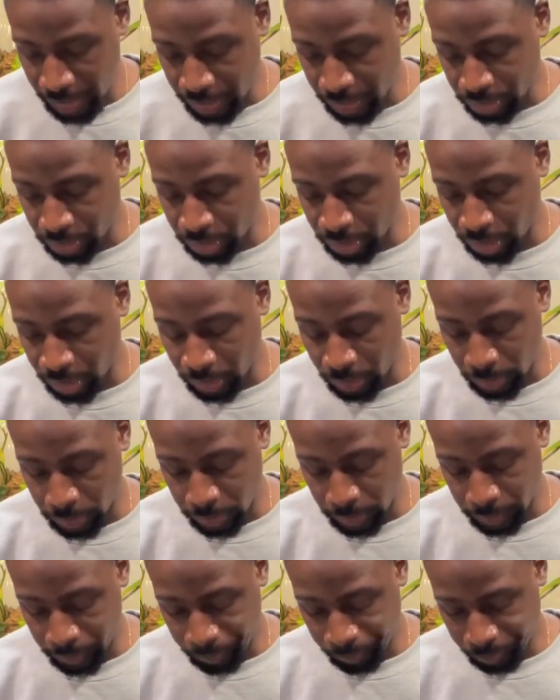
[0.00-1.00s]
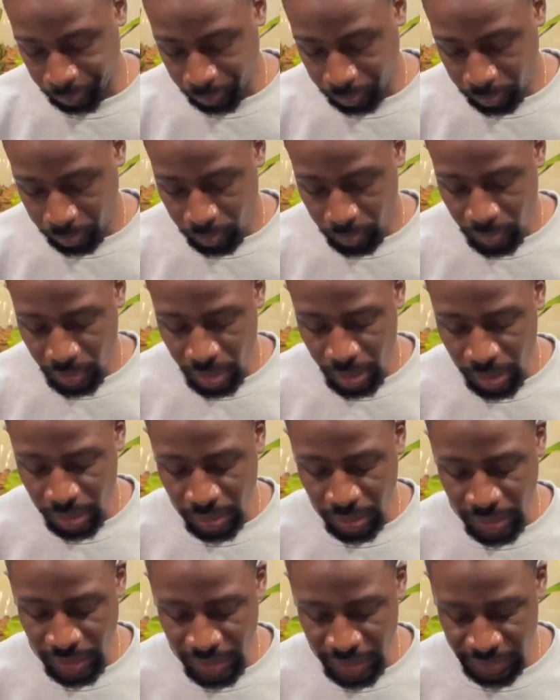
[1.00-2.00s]
So
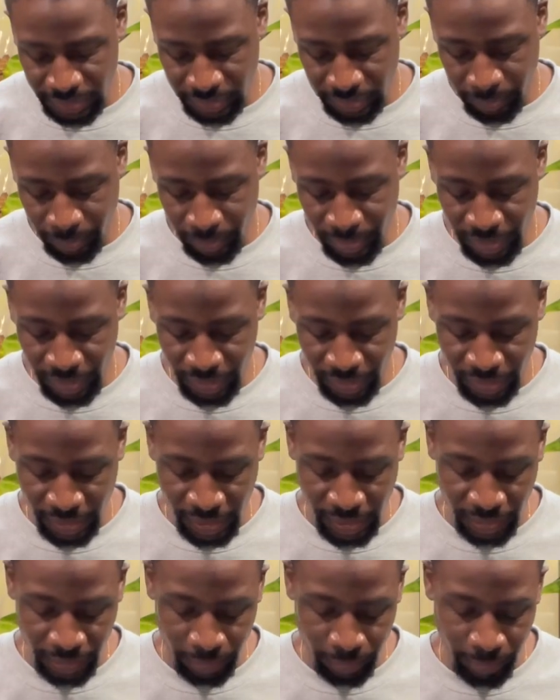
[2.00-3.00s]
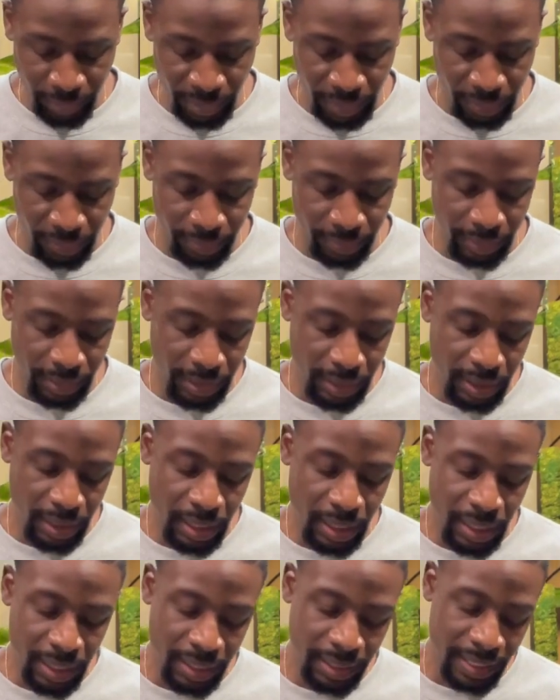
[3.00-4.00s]
that's the big thing about
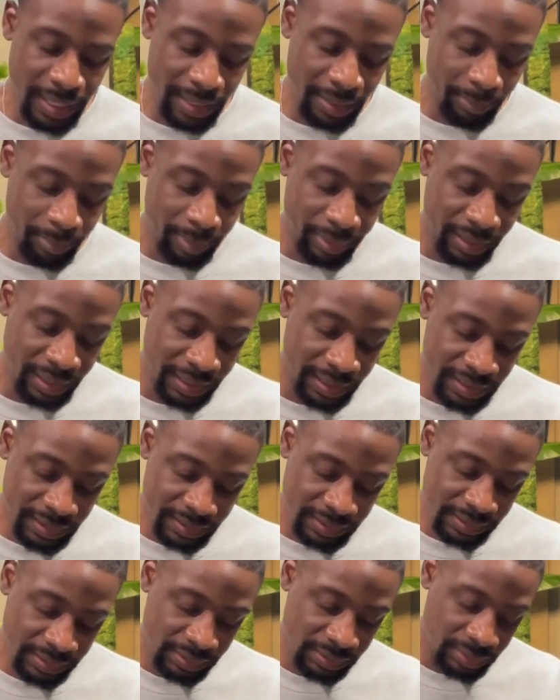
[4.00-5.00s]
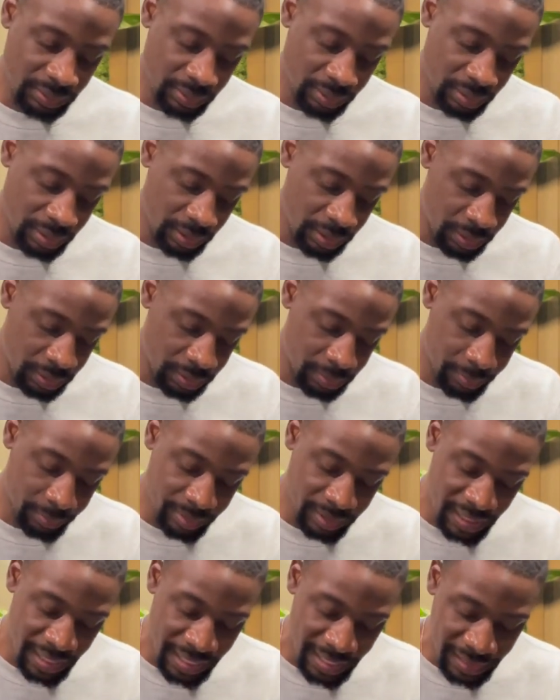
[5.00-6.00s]
a lot of plants
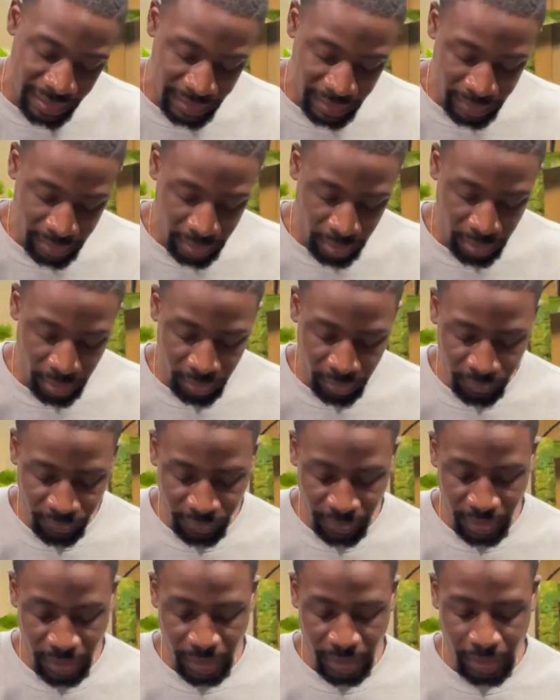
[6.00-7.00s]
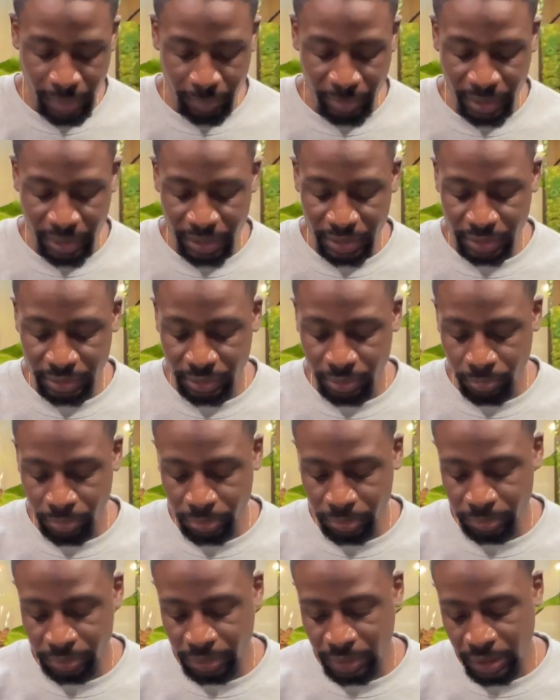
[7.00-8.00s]
dying off, because the
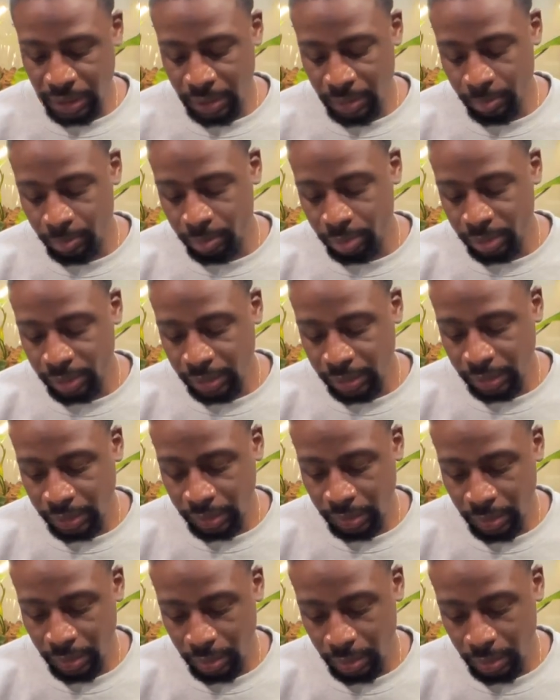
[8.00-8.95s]
roots can't breathe.